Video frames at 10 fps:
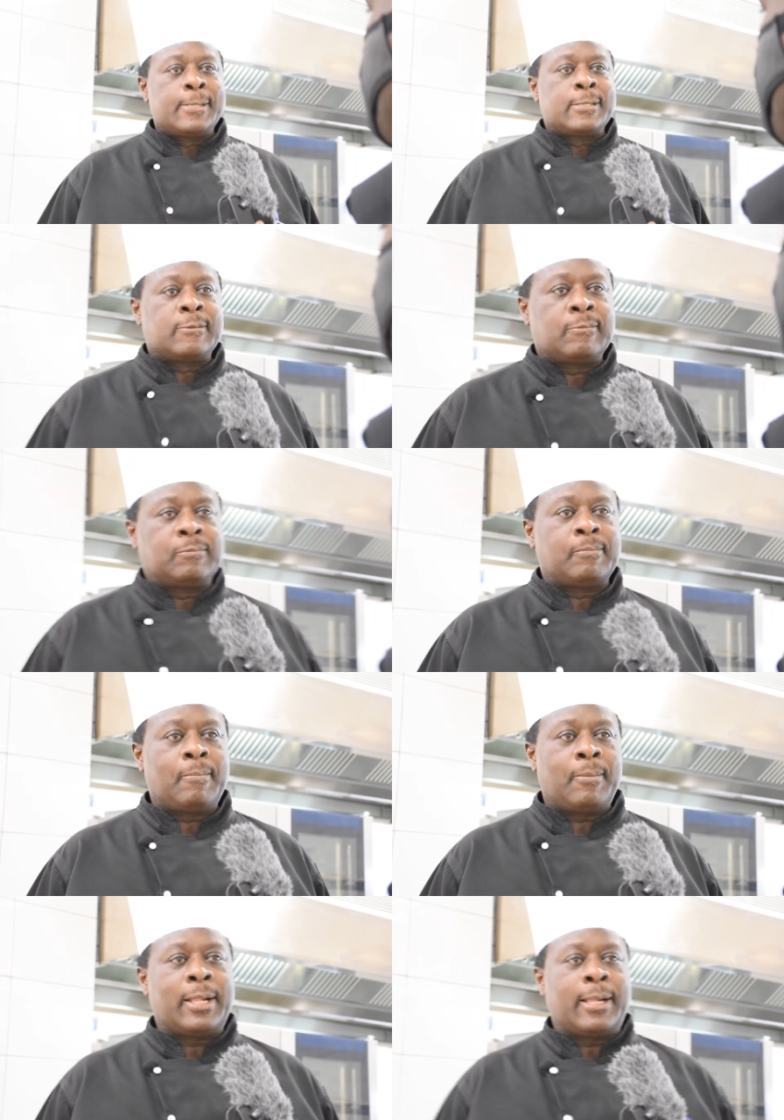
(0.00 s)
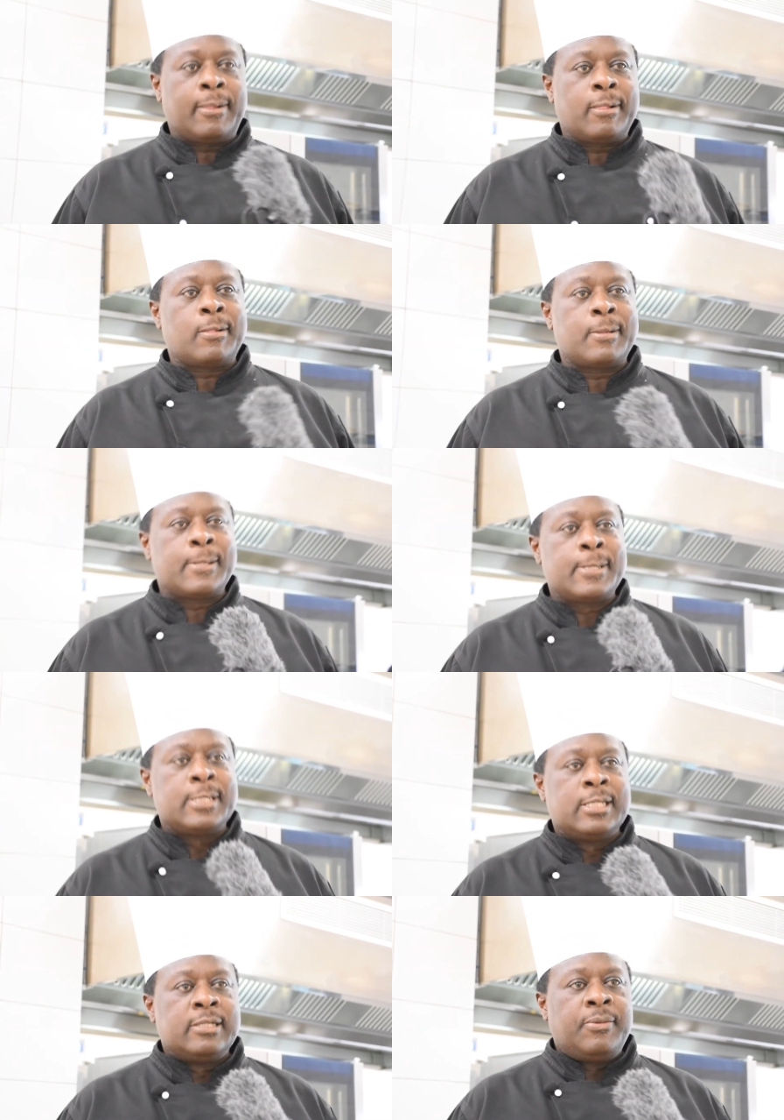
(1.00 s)
the food comes out, yeah. what's the process
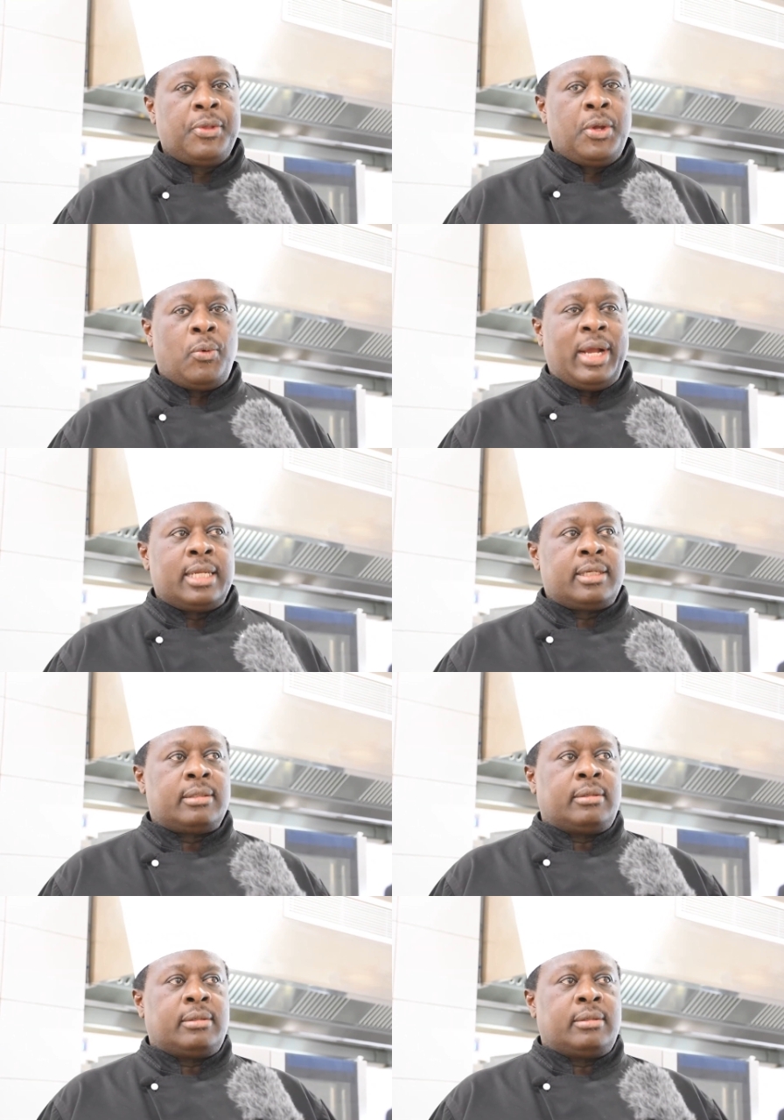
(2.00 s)
here? Well,